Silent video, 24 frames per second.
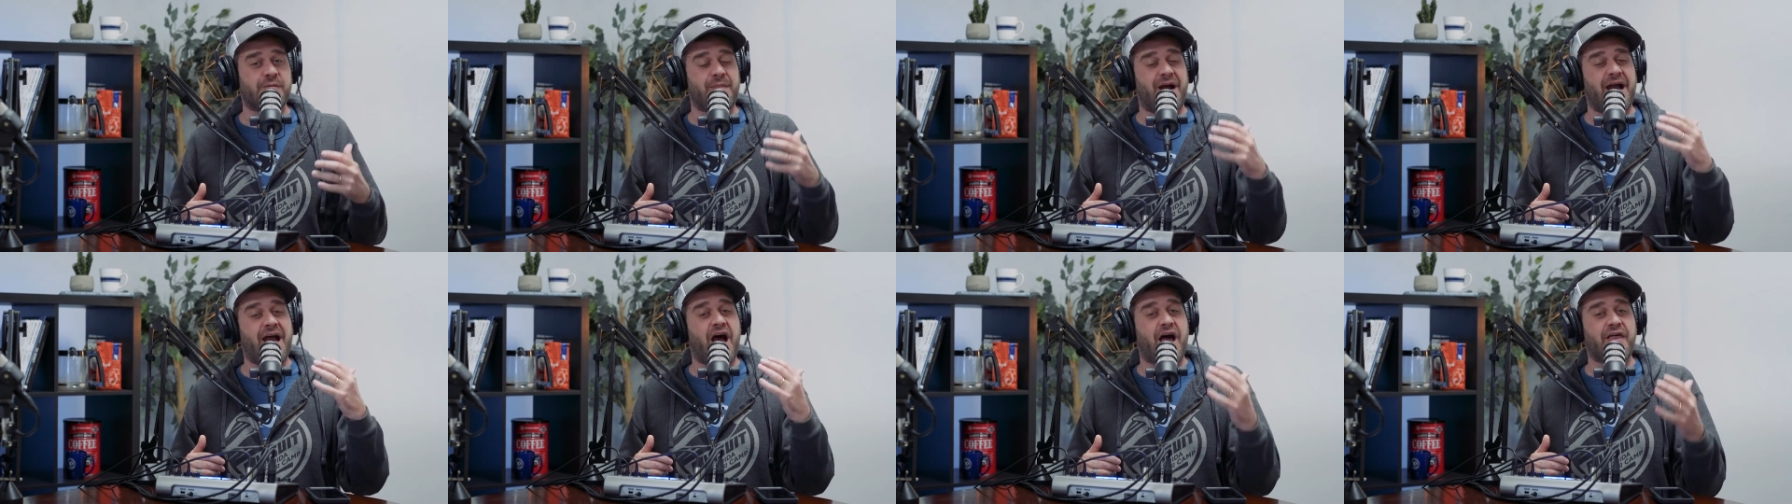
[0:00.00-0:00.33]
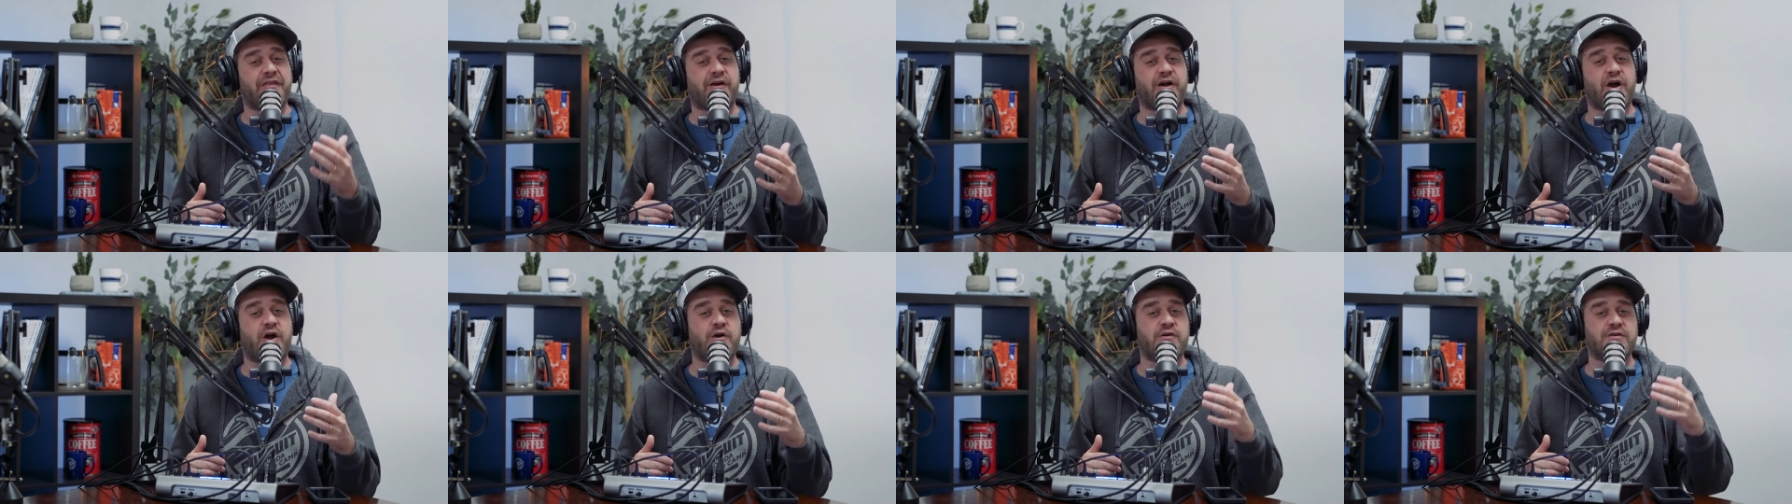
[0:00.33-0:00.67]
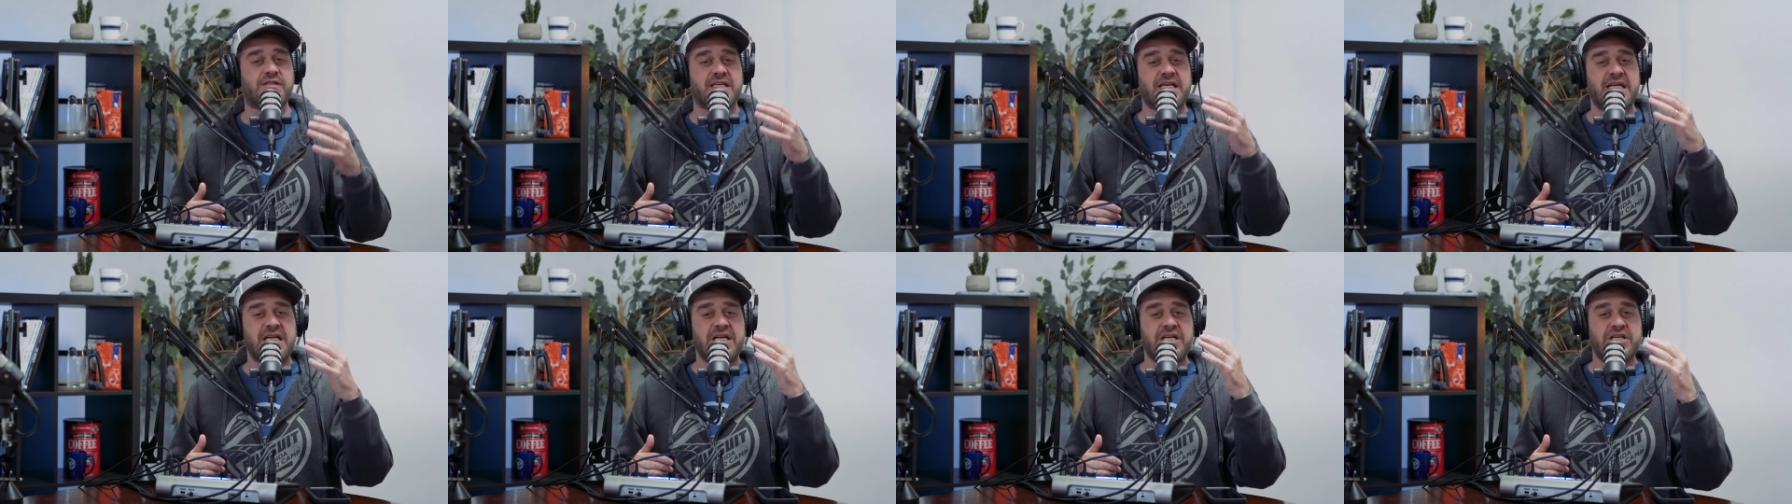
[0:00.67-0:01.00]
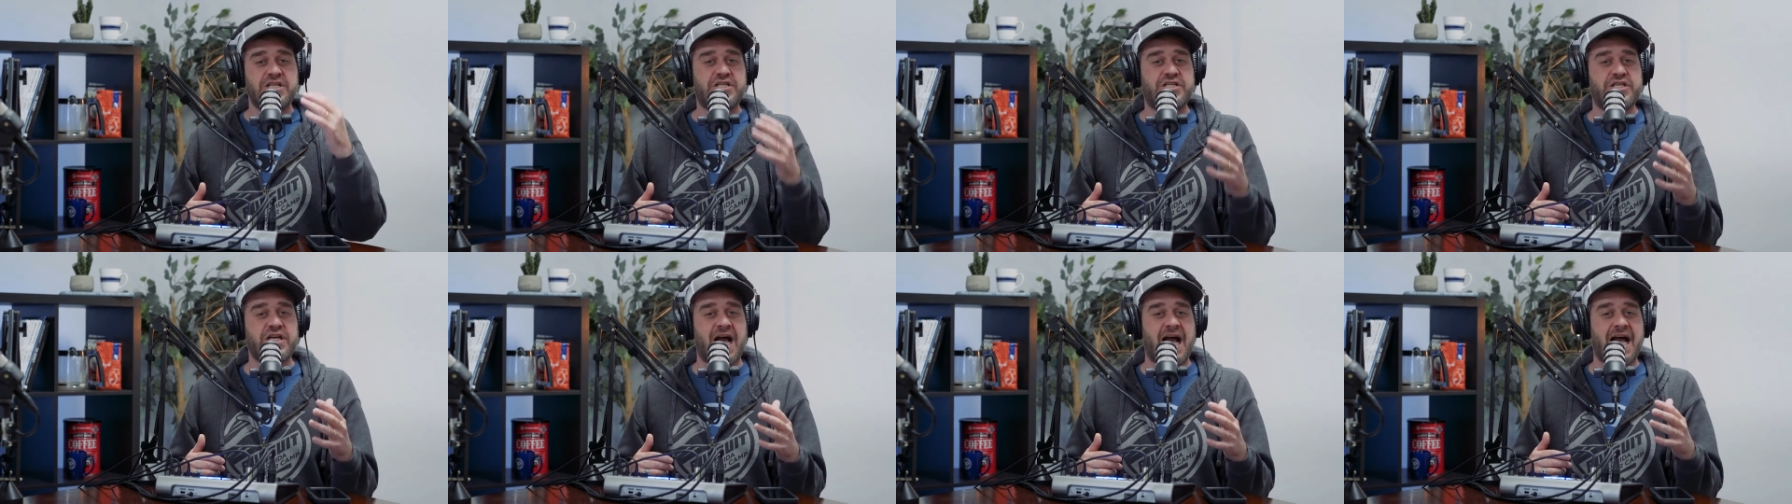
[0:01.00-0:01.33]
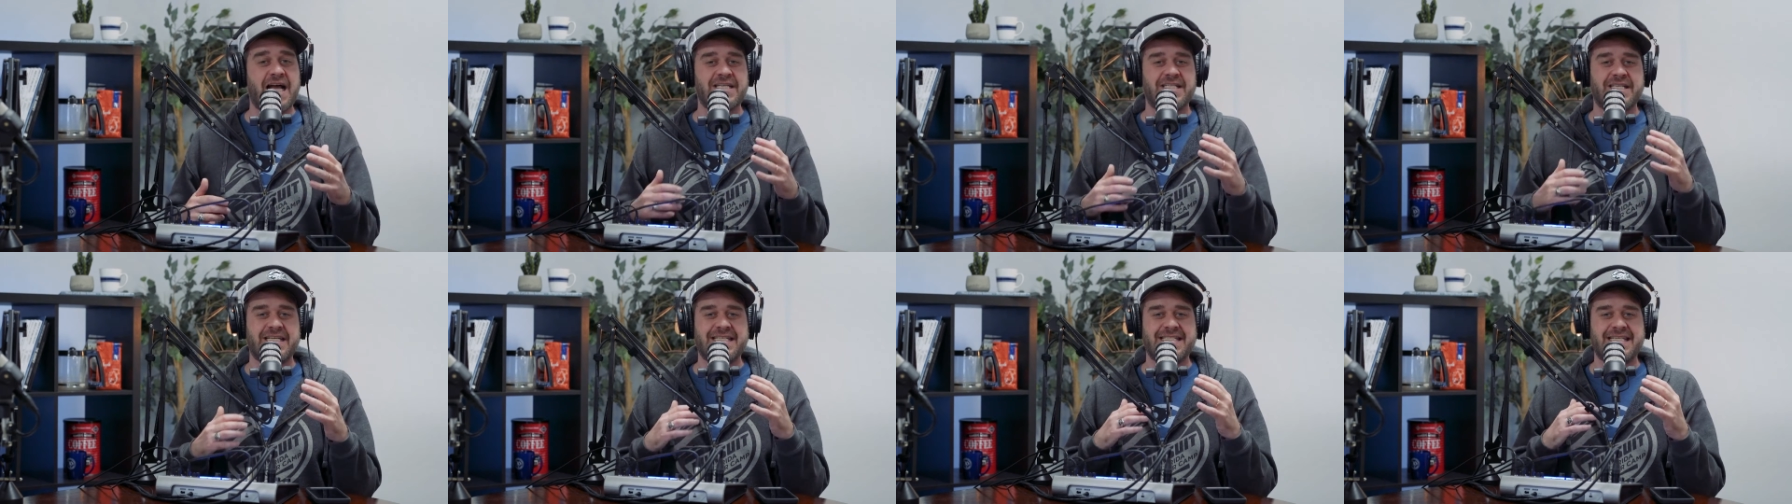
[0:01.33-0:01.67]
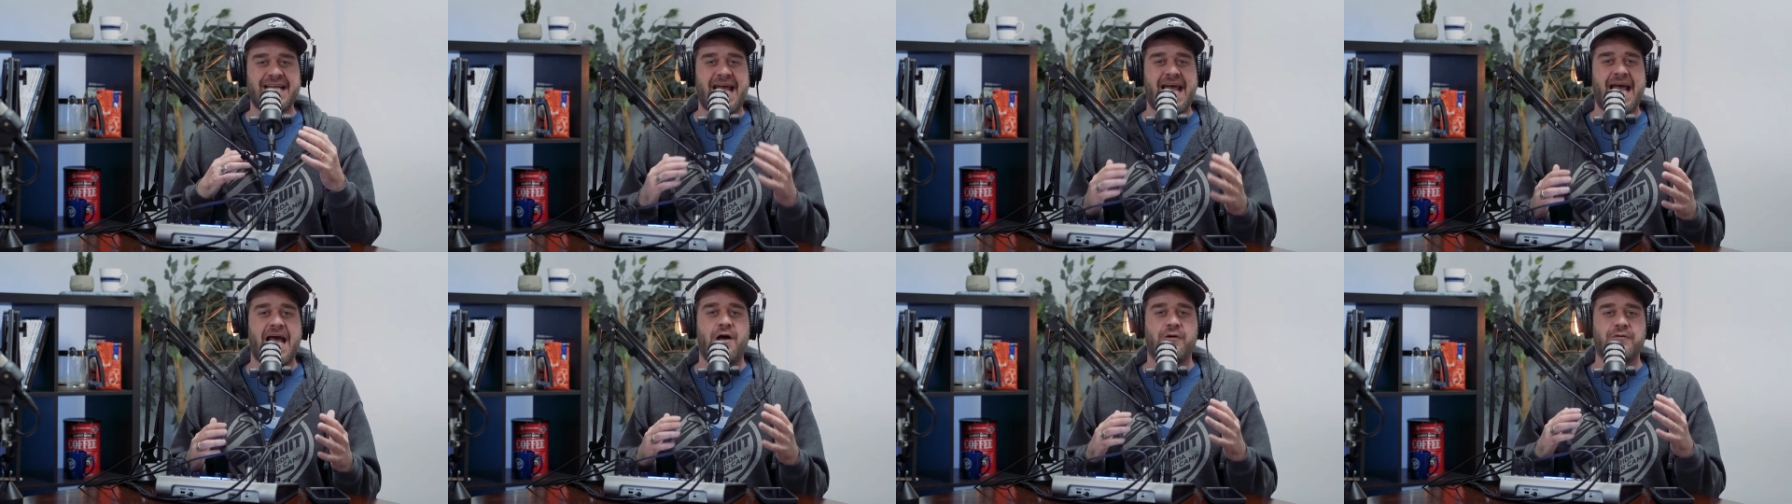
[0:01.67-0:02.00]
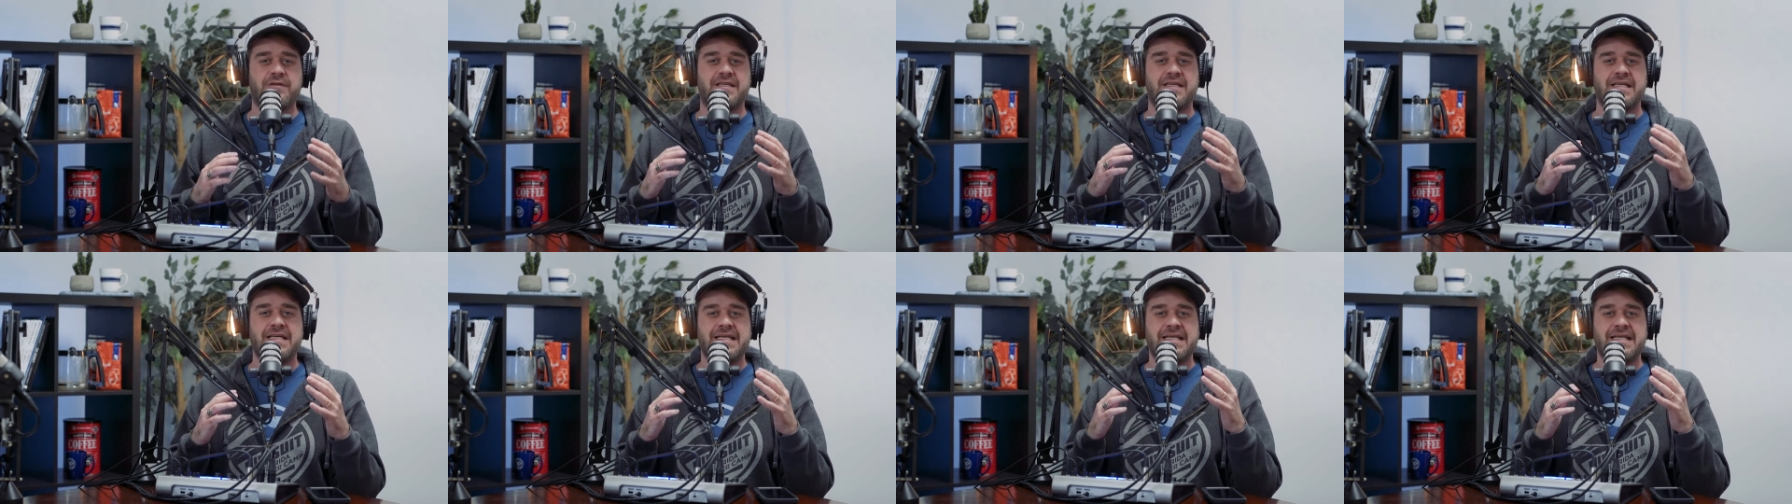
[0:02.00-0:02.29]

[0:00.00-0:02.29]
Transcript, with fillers: My other host, Josh, is out.